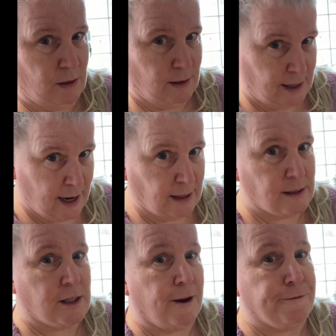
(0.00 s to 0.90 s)
getting
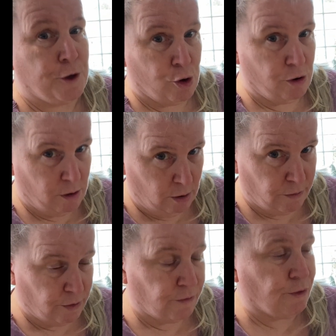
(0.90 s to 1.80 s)
stuff turned
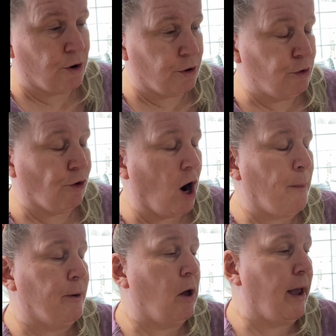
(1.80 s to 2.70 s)
over for a new
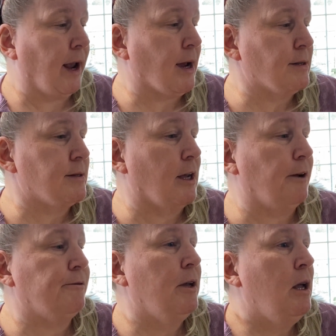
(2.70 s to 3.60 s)
crop and all that kind of
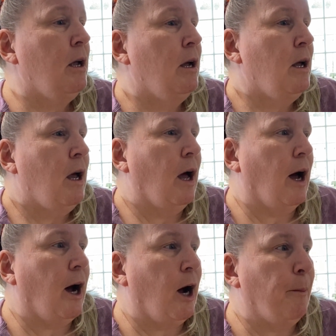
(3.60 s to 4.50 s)
stuff.
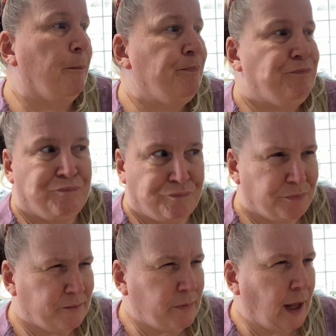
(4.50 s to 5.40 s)

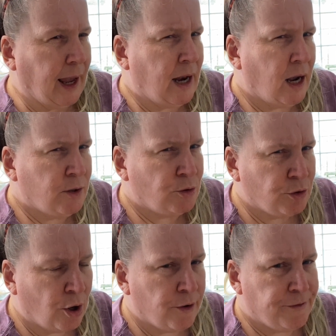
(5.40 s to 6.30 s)
And I don't
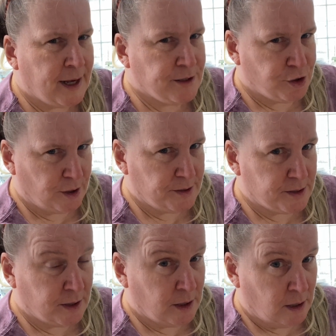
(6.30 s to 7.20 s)
know if that's
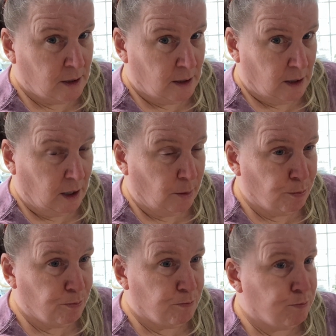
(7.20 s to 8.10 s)
just a
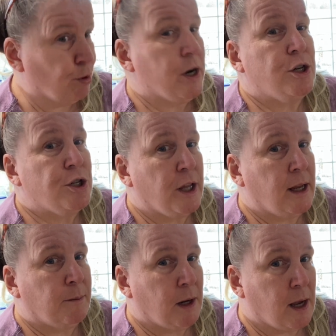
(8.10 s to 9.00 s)
British
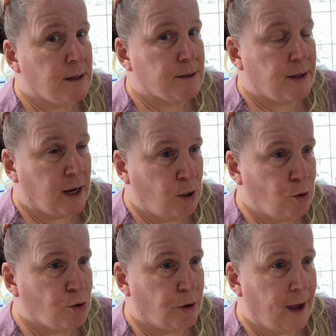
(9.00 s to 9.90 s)
thing because they
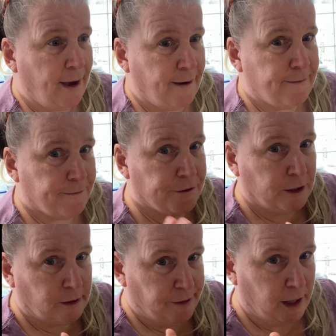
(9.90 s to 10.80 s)
usually have
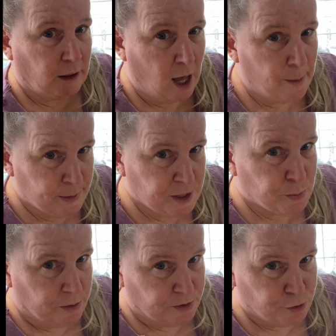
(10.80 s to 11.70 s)
the
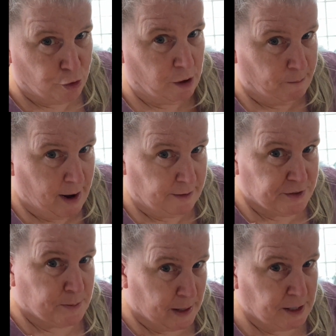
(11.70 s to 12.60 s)
allotments with a certain amount of
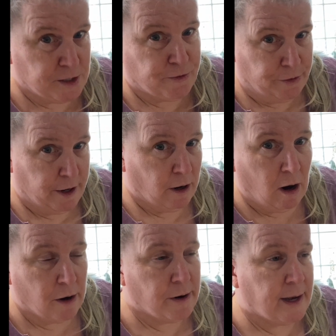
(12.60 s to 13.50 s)
space for their
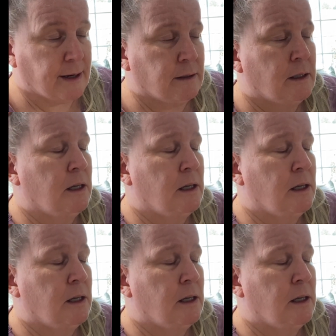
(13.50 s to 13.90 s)
gardening